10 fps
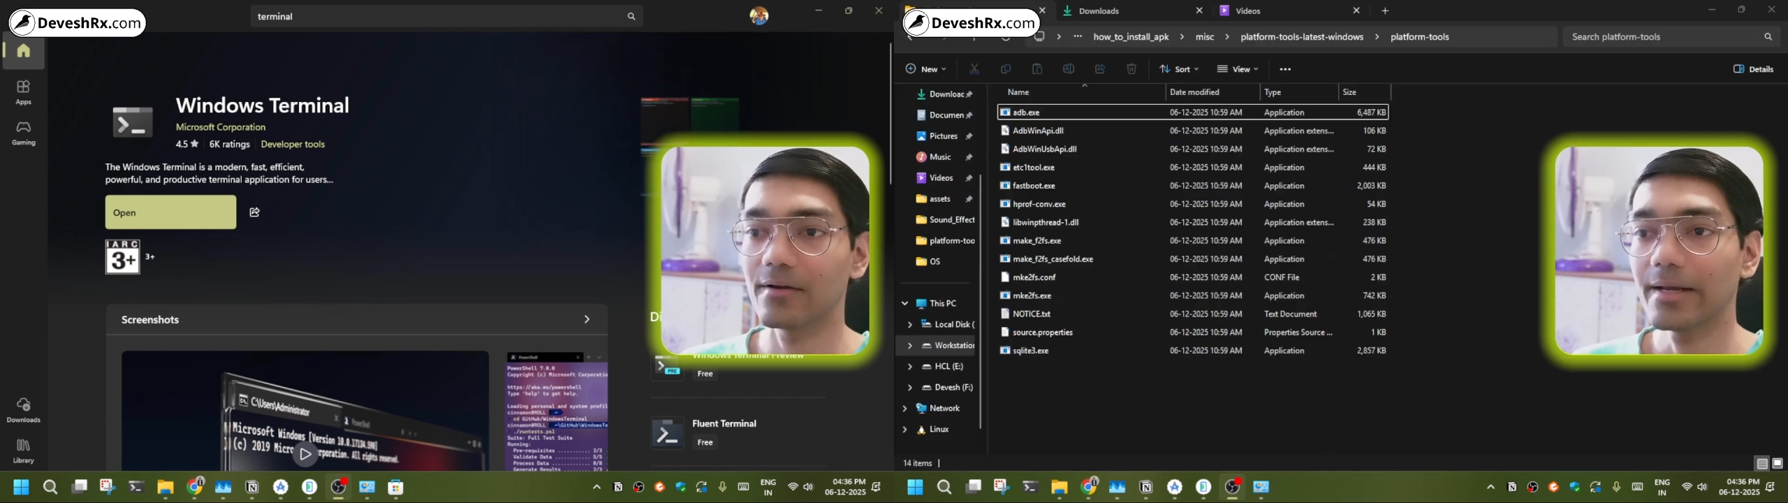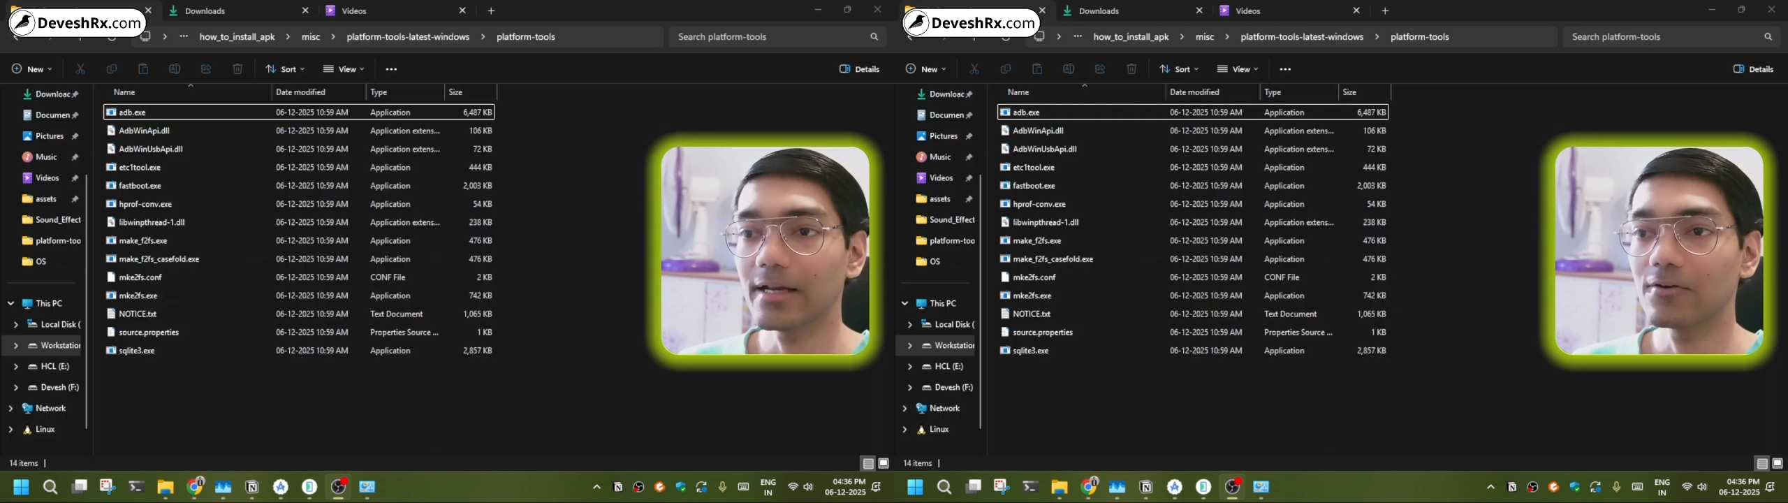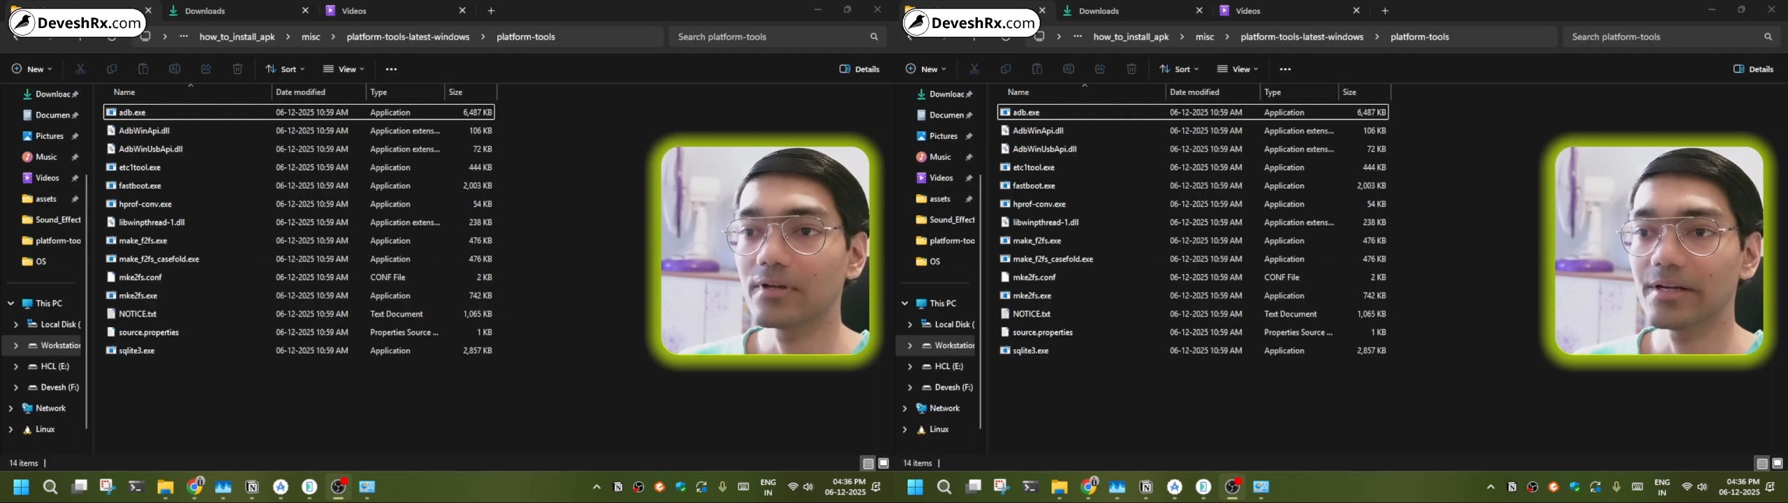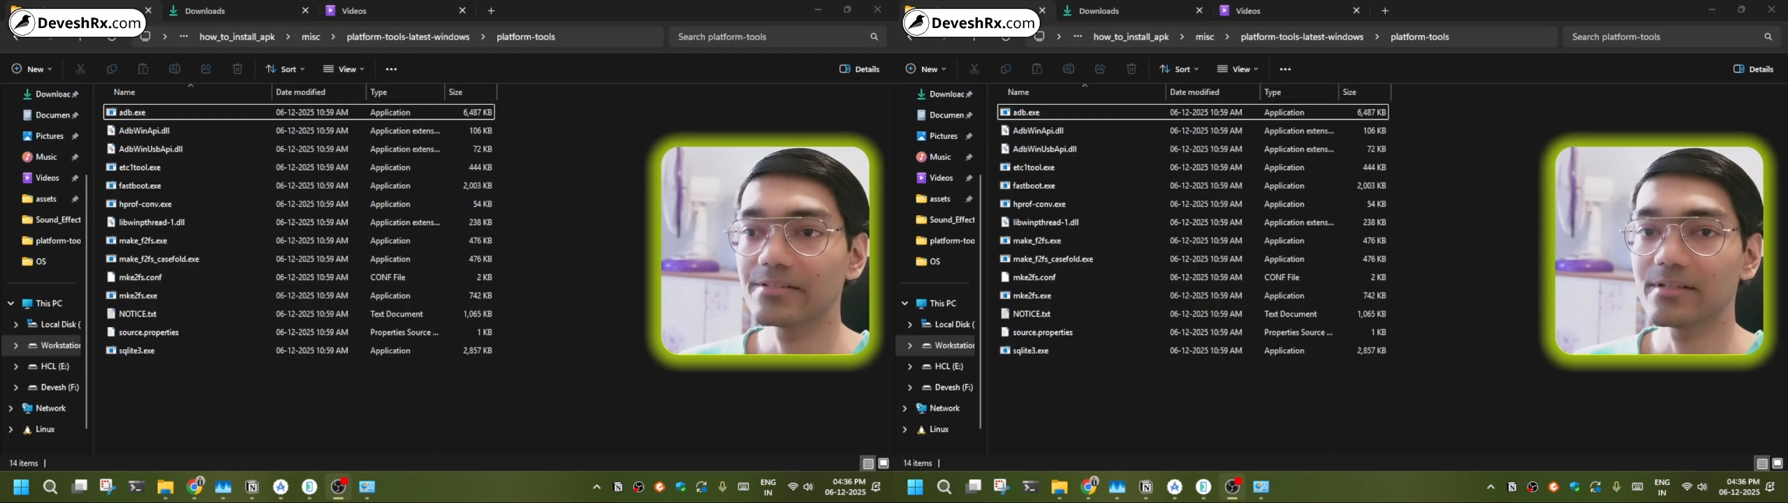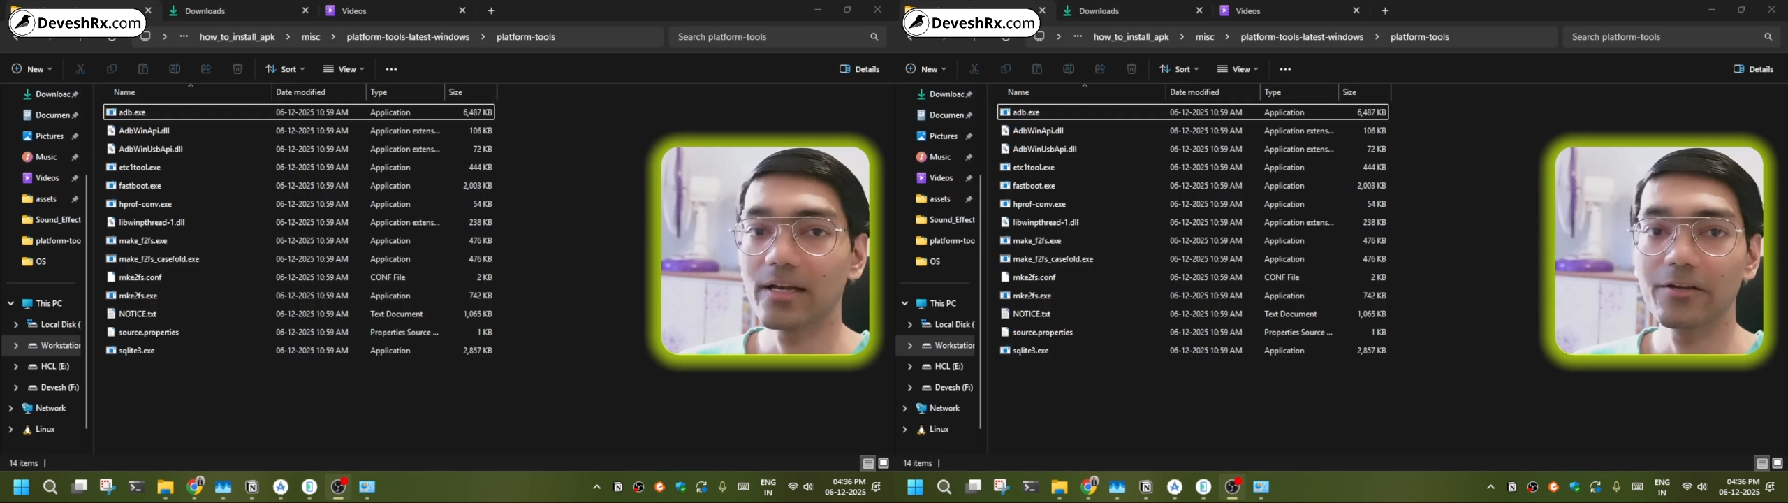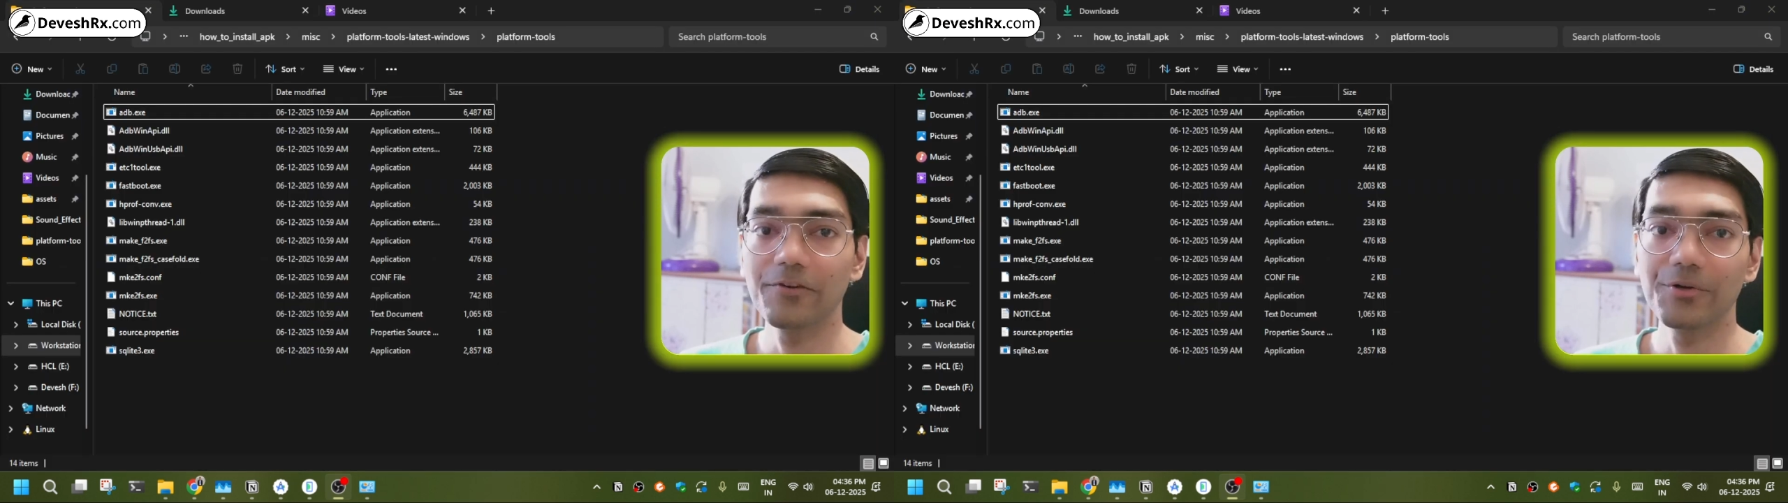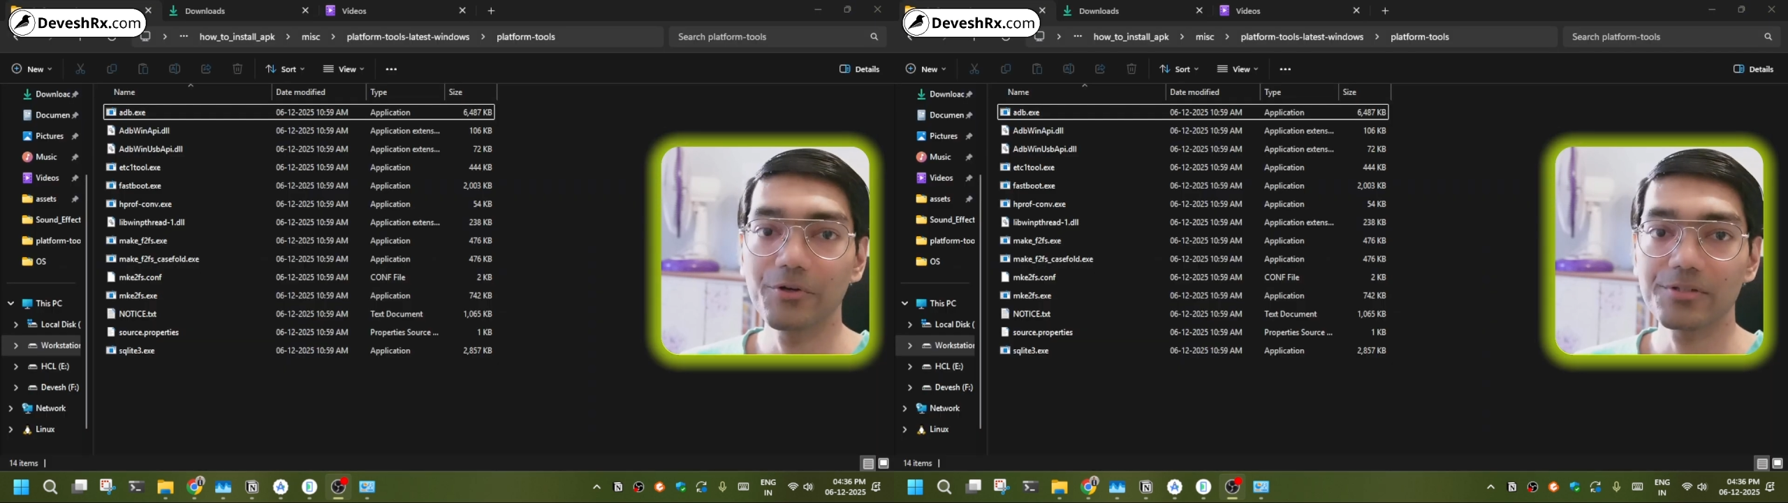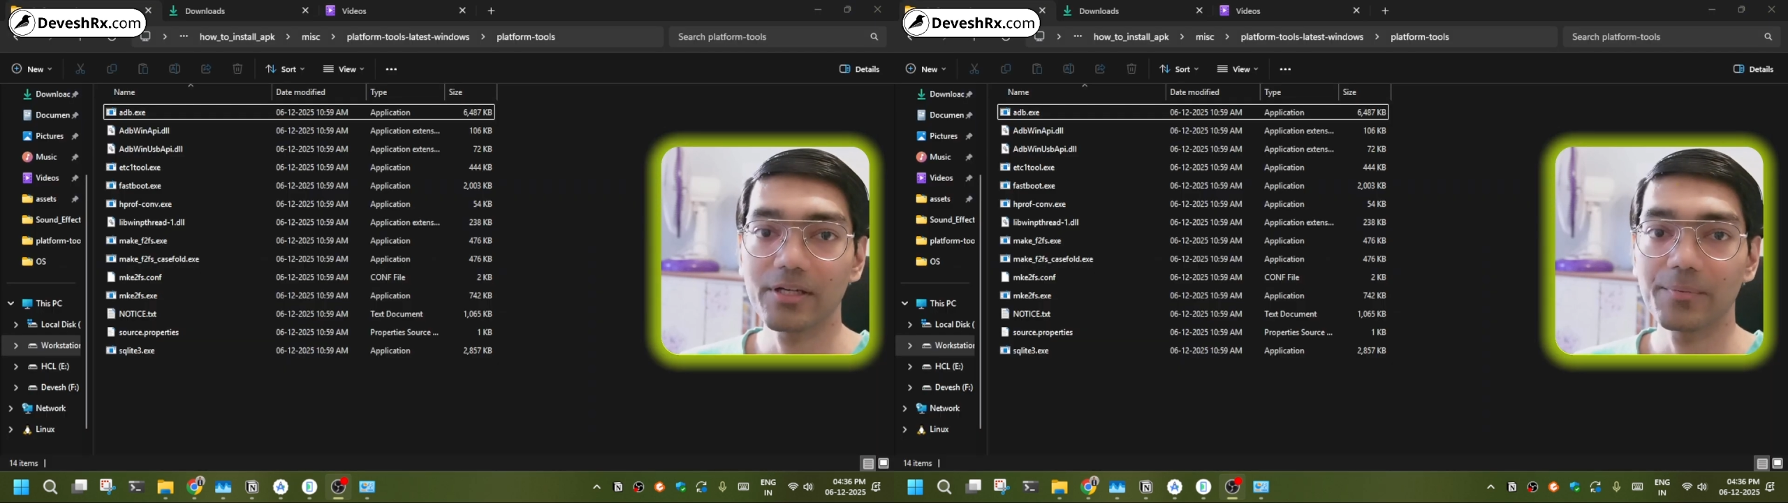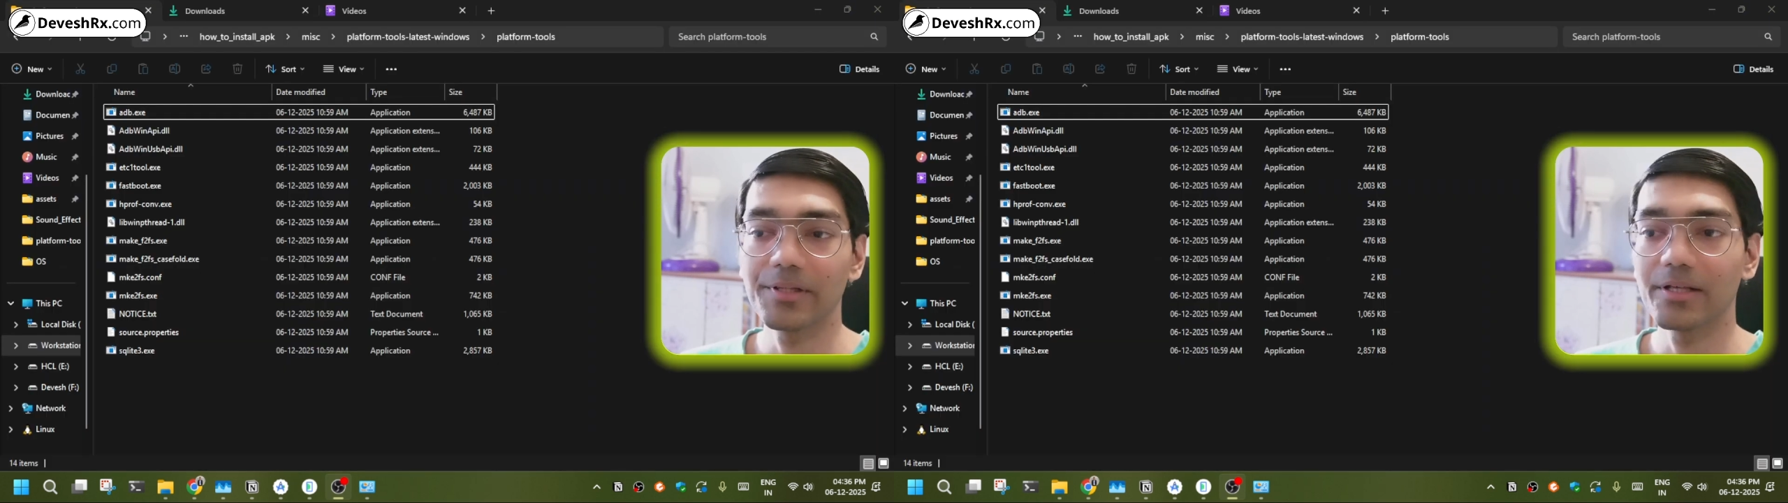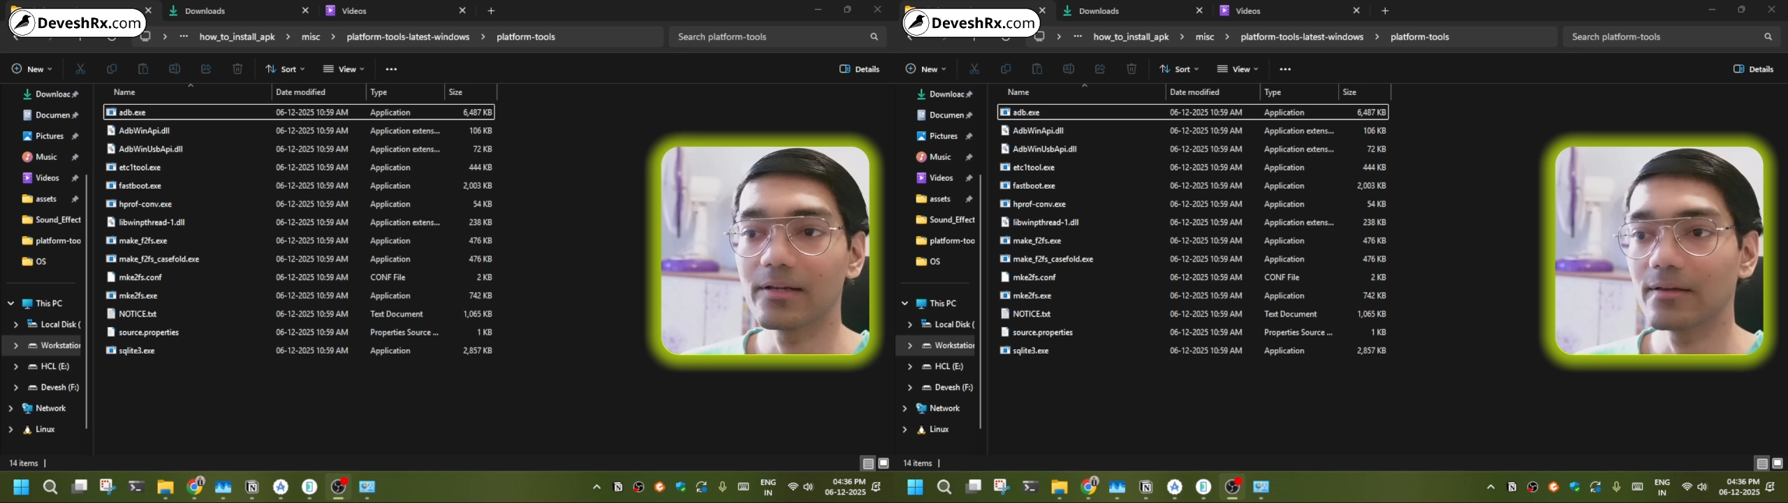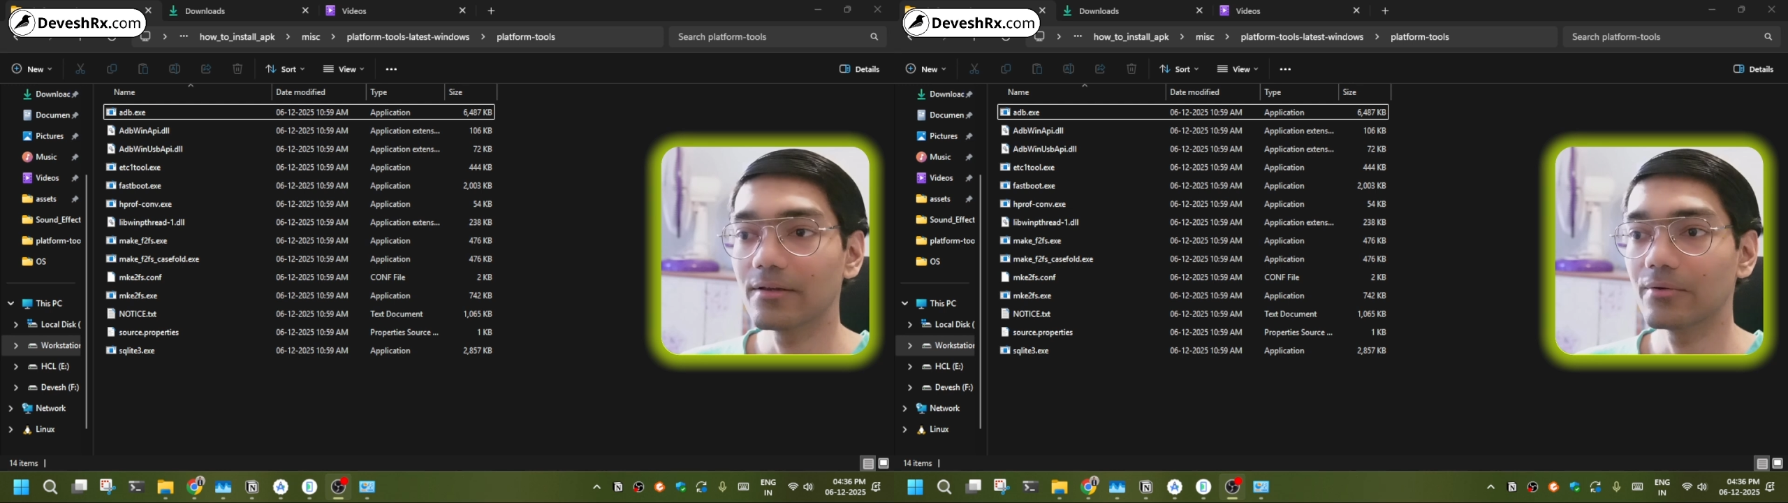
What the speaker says: And after installing Windows terminal,